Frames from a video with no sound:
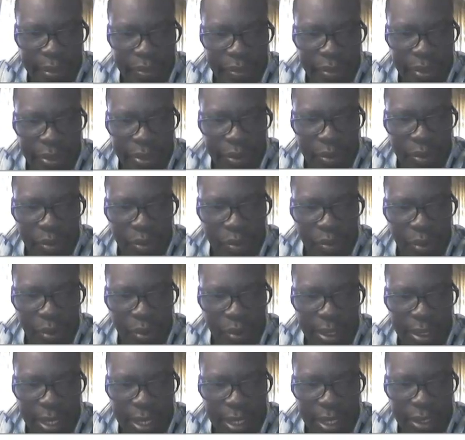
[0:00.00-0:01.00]
between
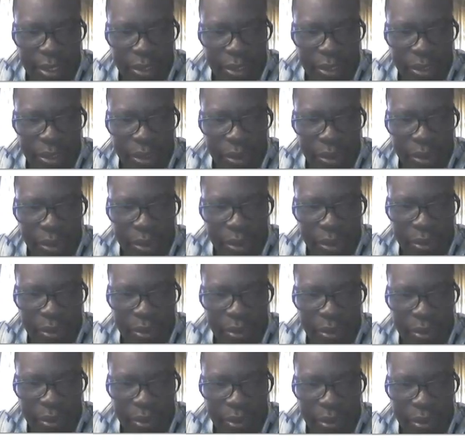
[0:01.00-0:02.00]
1 and 0,
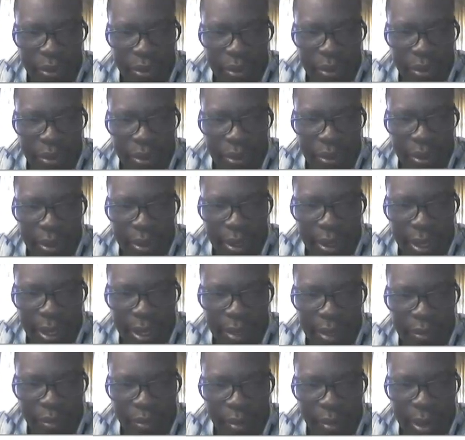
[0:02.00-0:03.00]

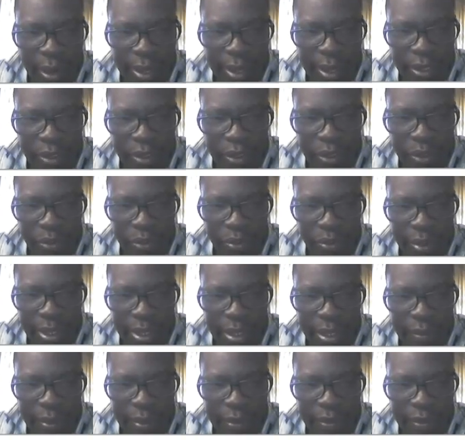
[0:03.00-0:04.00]
and y is also
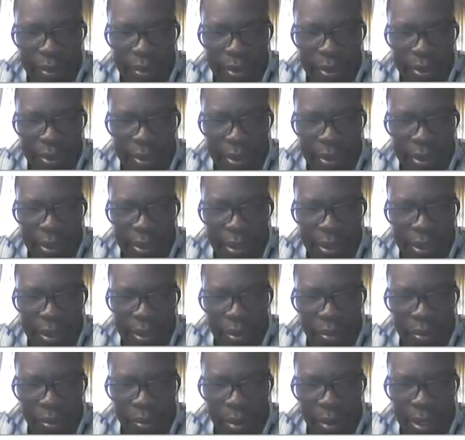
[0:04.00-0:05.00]
ranging between
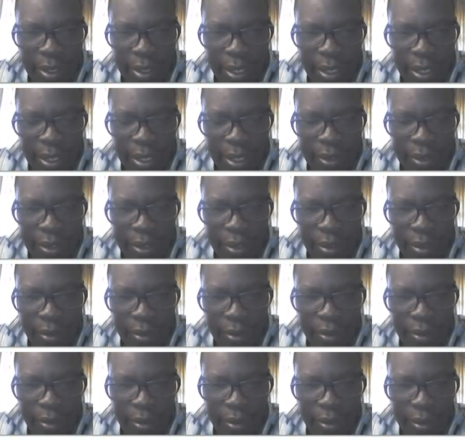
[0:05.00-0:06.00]
1 and
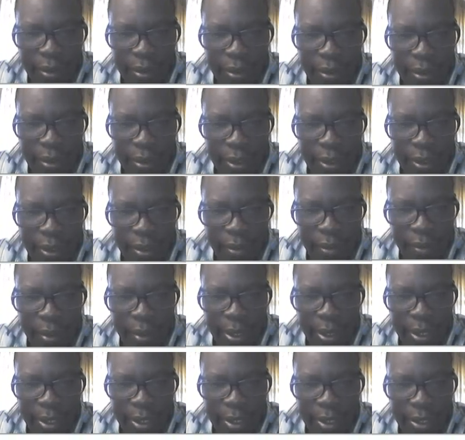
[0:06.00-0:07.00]
0,
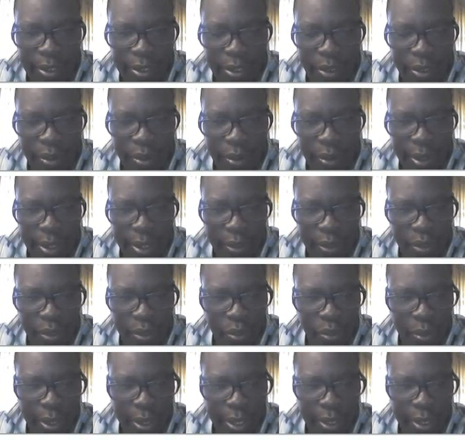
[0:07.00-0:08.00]
where it's 0
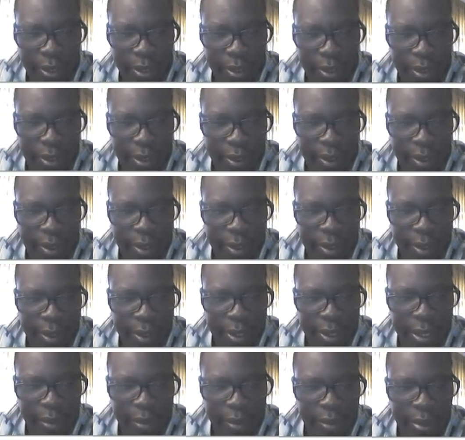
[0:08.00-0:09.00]
elsewhere.
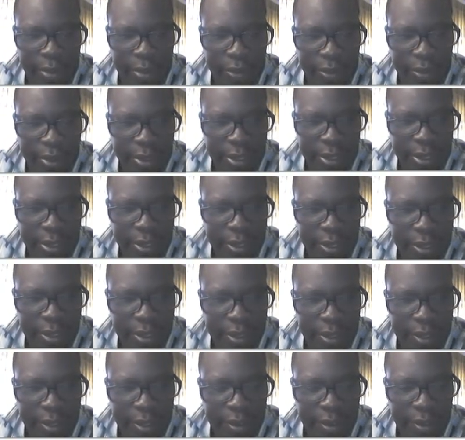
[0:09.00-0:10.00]
The question is,
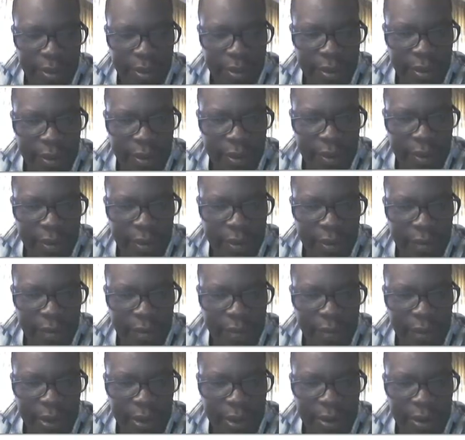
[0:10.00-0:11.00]

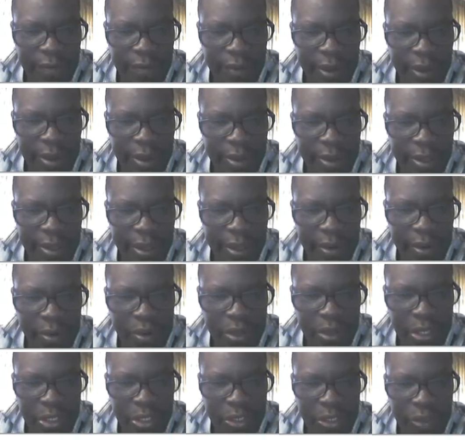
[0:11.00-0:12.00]
verify the
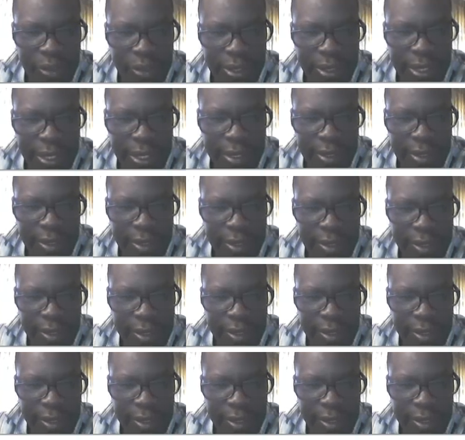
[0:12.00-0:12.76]
condition that